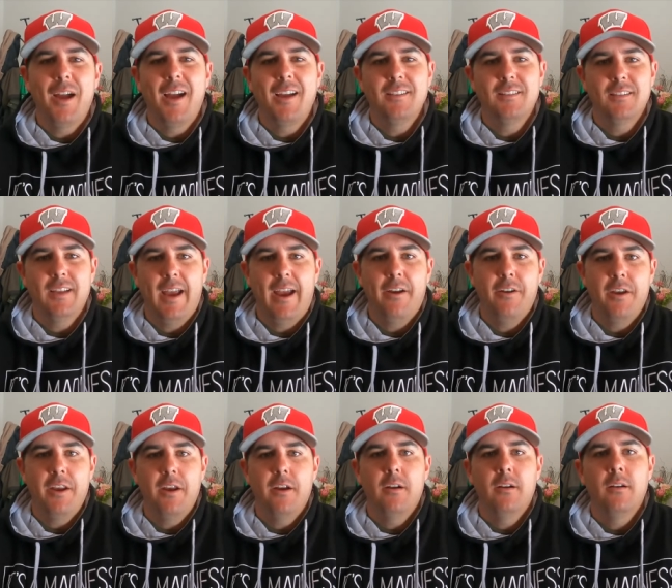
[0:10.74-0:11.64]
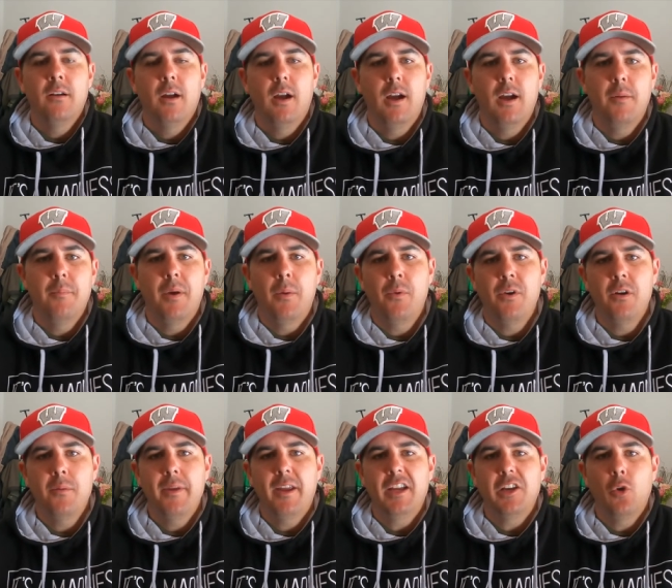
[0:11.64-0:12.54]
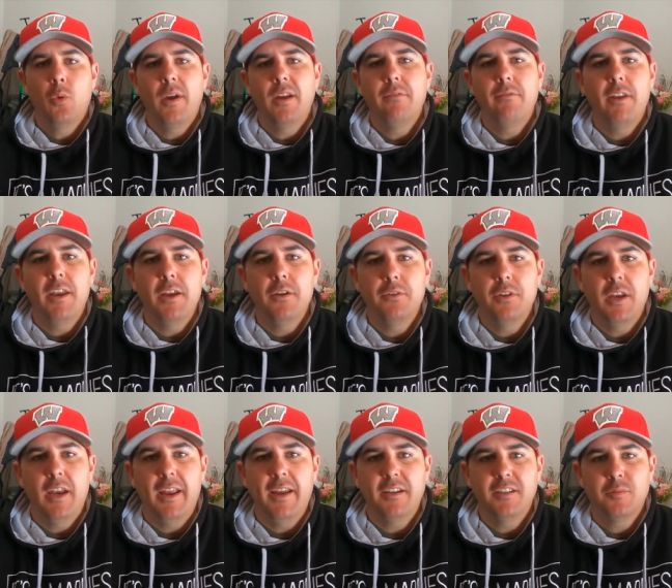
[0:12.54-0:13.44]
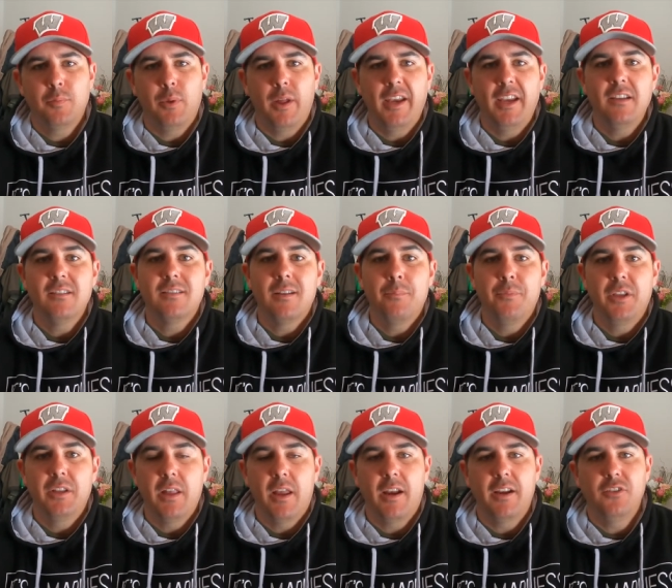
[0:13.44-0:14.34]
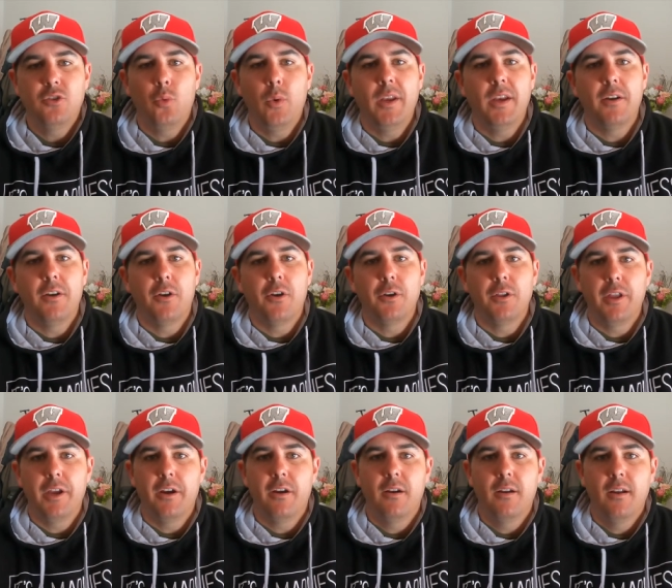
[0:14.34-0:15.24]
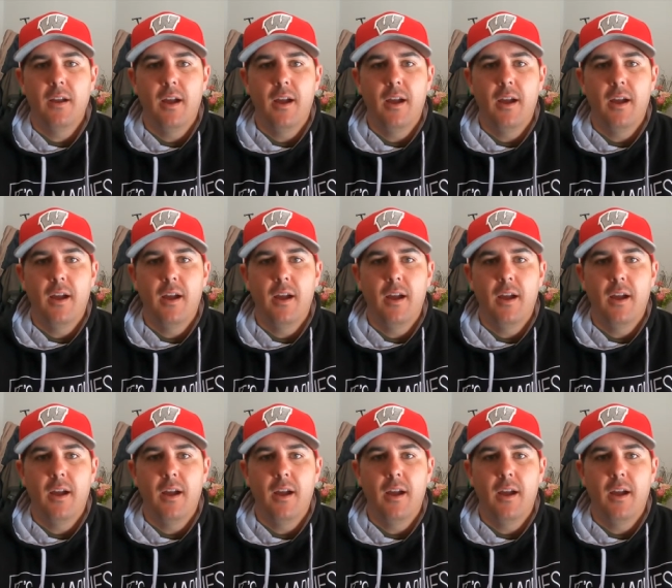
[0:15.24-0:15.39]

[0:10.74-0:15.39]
up, guys? Aaron here. I wanted to make a quick video today explaining something that I tweeted earlier.